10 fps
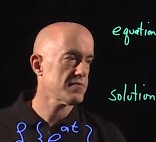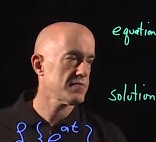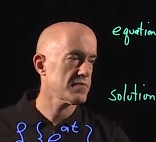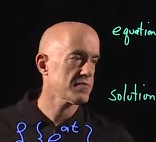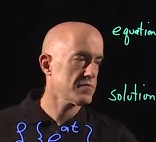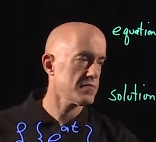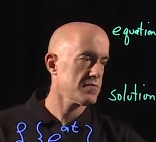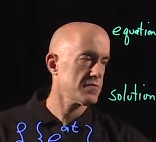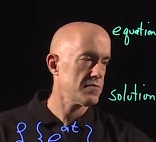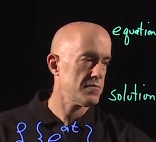
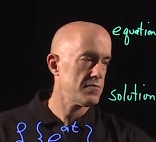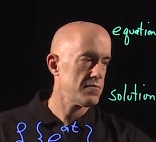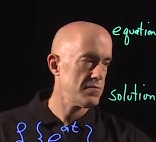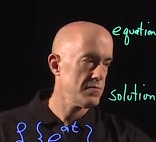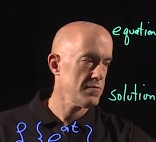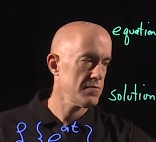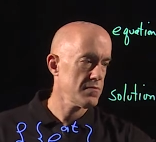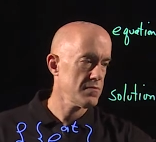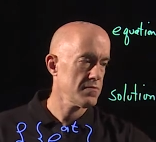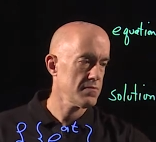
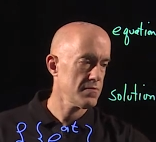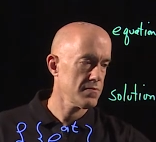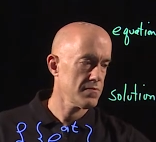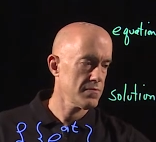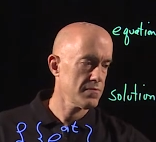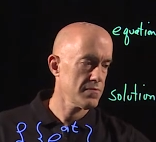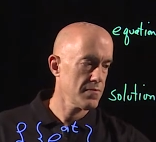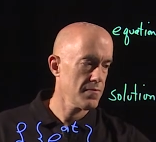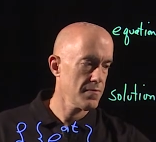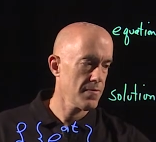
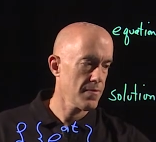[no speech]